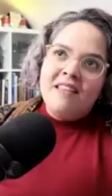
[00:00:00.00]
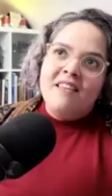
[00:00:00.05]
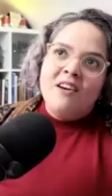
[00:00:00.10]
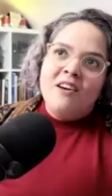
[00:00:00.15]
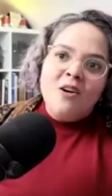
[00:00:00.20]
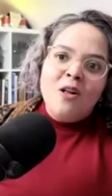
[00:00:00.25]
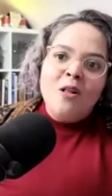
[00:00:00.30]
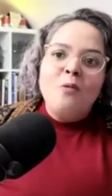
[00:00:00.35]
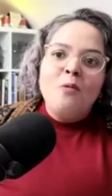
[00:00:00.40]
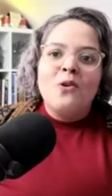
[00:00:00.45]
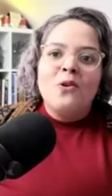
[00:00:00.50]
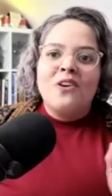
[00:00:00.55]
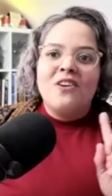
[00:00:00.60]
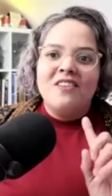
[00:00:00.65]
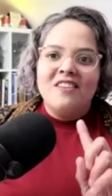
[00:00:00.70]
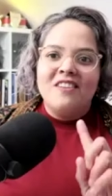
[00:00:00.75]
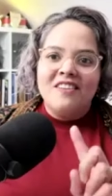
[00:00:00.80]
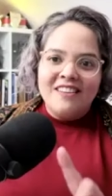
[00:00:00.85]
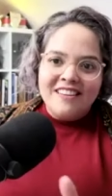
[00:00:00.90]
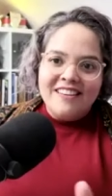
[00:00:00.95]
the whole
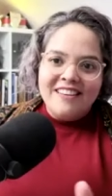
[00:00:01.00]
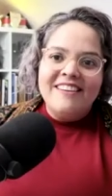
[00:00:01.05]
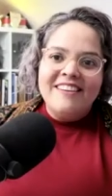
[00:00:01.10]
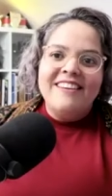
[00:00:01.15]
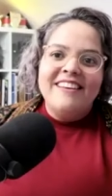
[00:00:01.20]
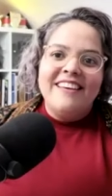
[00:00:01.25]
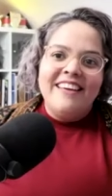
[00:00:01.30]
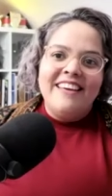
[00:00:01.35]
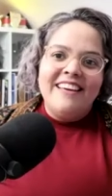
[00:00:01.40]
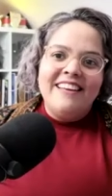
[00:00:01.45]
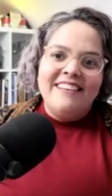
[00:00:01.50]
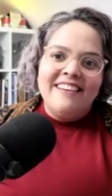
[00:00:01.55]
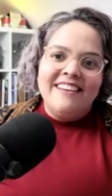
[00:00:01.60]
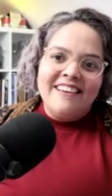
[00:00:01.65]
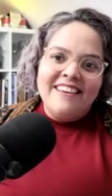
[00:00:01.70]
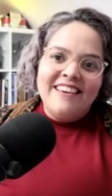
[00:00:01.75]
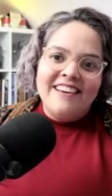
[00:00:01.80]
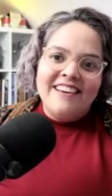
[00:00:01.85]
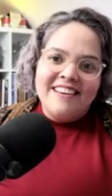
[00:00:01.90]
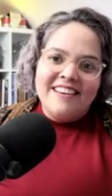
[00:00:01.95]
world eat
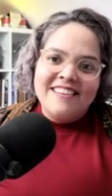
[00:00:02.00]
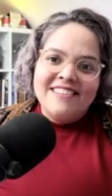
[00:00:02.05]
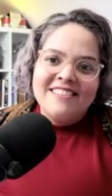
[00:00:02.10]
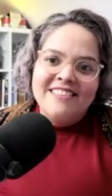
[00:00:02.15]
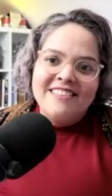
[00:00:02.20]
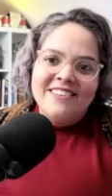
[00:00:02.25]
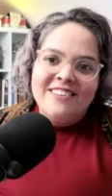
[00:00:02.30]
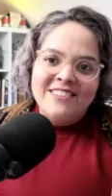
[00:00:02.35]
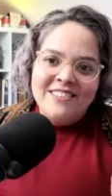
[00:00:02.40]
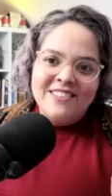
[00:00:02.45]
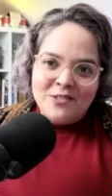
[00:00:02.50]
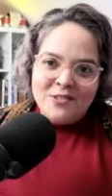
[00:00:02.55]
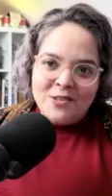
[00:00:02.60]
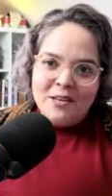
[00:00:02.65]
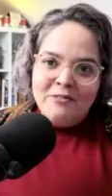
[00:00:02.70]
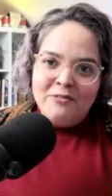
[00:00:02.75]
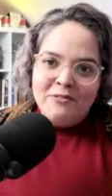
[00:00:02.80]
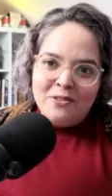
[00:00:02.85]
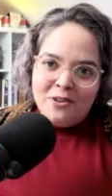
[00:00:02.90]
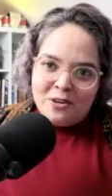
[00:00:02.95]
ayacas on the
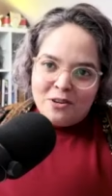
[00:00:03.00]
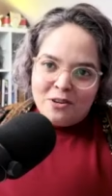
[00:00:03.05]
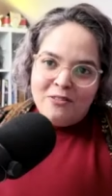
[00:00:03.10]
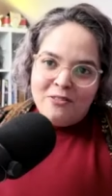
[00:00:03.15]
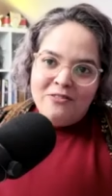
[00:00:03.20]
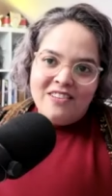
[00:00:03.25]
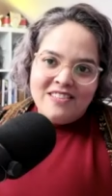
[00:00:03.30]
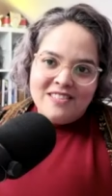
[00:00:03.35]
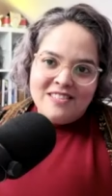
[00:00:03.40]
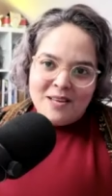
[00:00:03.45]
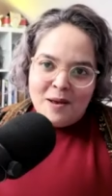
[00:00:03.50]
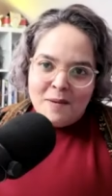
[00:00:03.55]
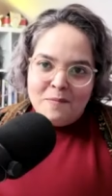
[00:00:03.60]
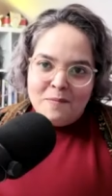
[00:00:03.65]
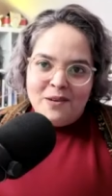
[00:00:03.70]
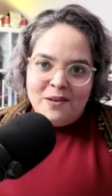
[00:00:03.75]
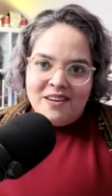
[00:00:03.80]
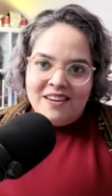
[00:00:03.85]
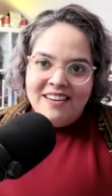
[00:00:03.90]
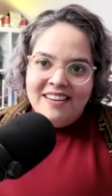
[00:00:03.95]
twenty-fourth of
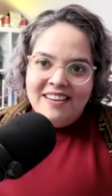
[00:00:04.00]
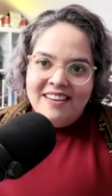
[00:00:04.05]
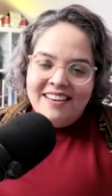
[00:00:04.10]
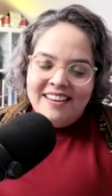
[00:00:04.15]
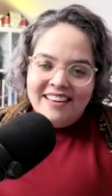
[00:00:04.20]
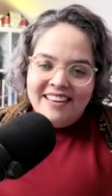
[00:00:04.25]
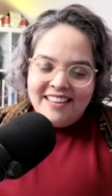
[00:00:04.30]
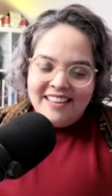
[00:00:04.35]
December. Yeah,